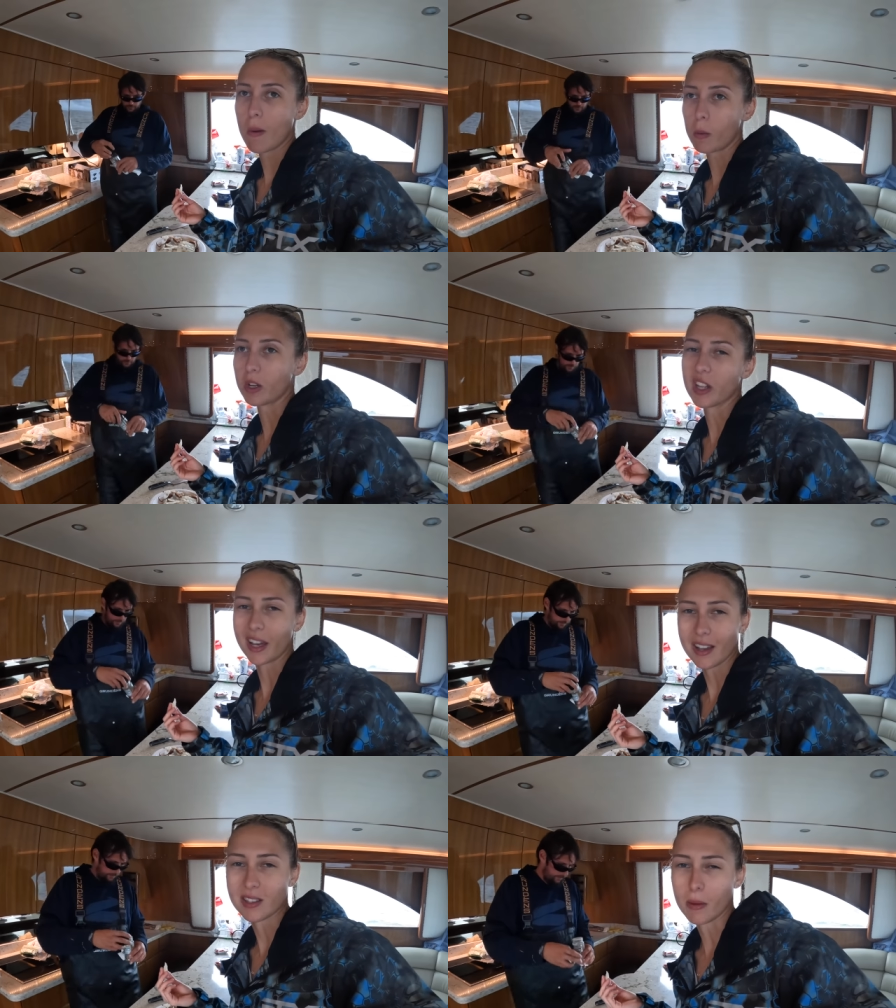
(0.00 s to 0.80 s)
Well,
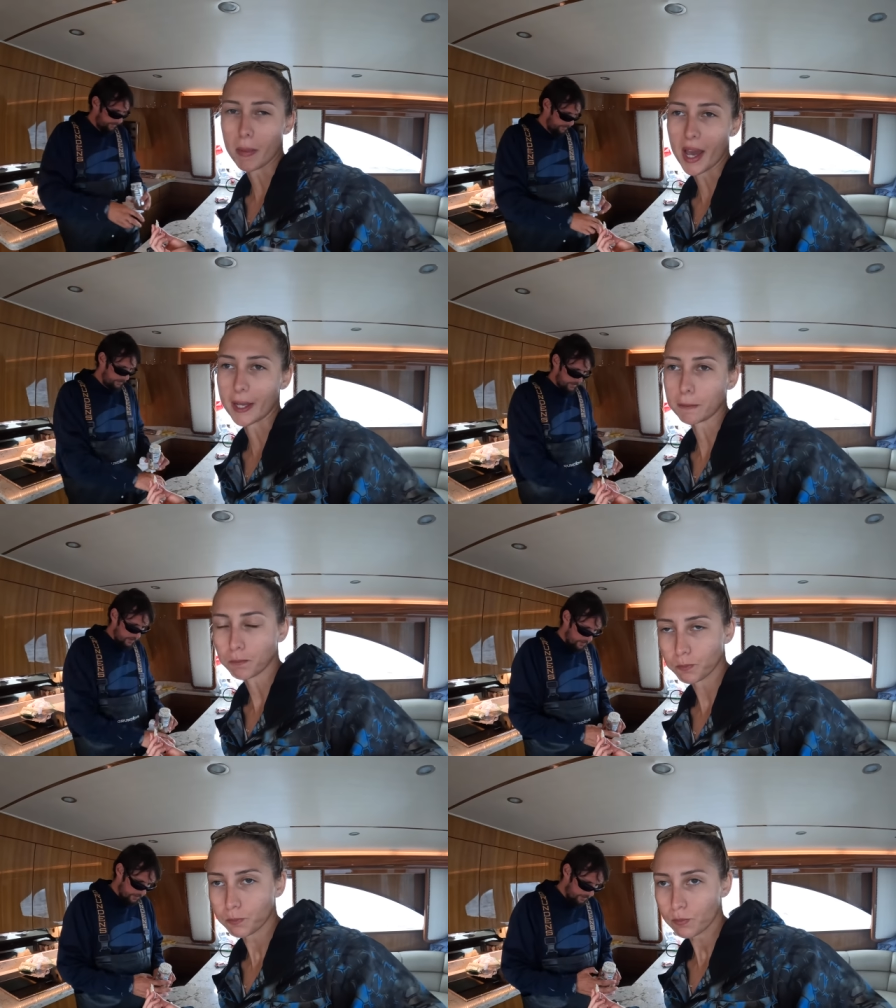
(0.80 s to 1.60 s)
I guess in the bay.
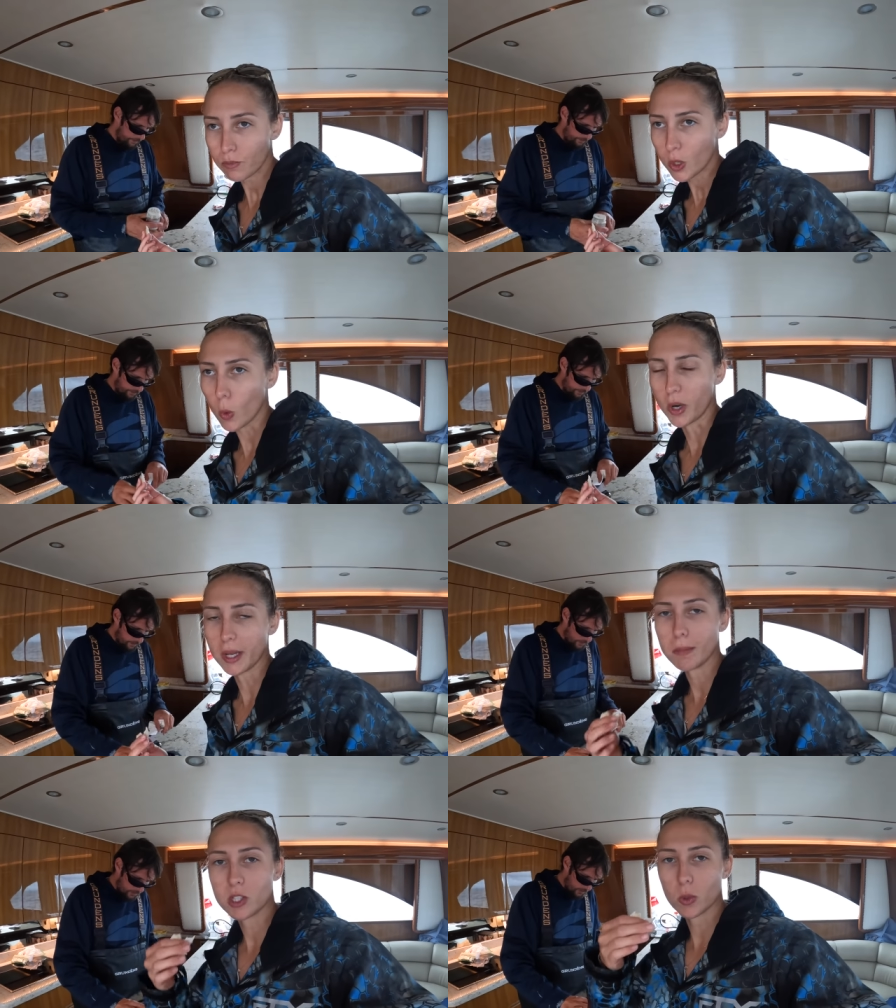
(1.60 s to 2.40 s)
Or
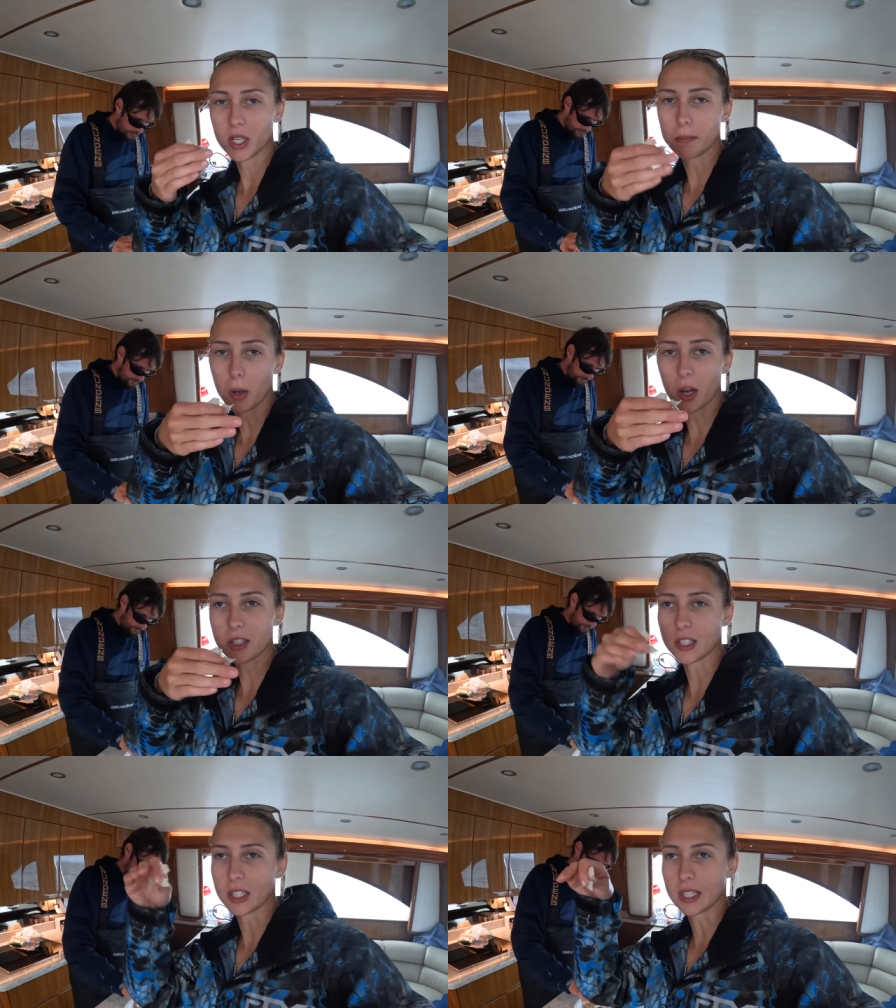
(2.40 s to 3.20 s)
in between
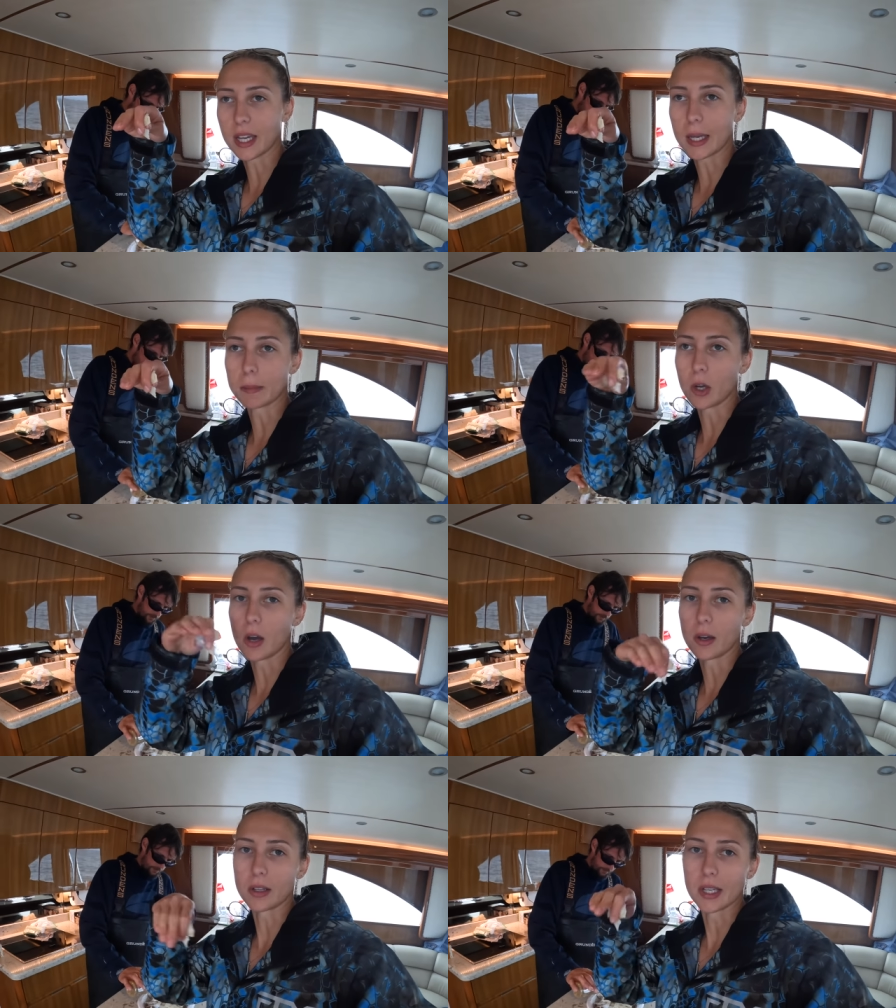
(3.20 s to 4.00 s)
Boston and Cape
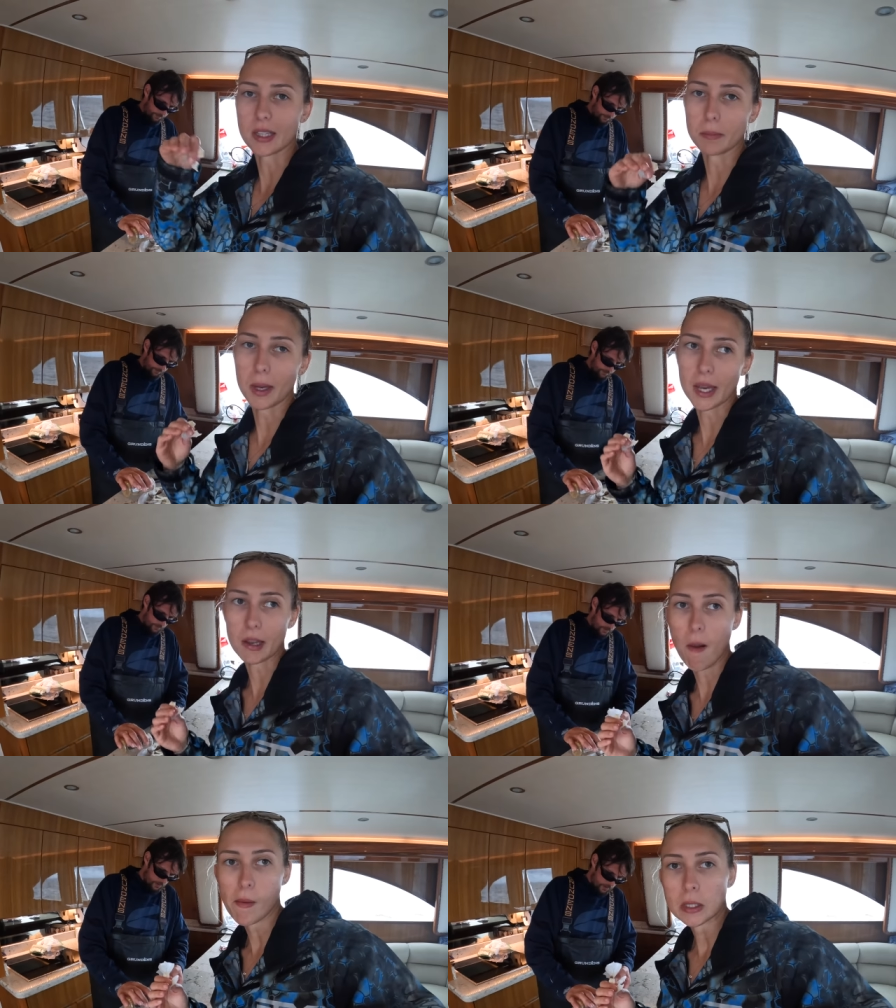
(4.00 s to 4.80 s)
Cod in the bay.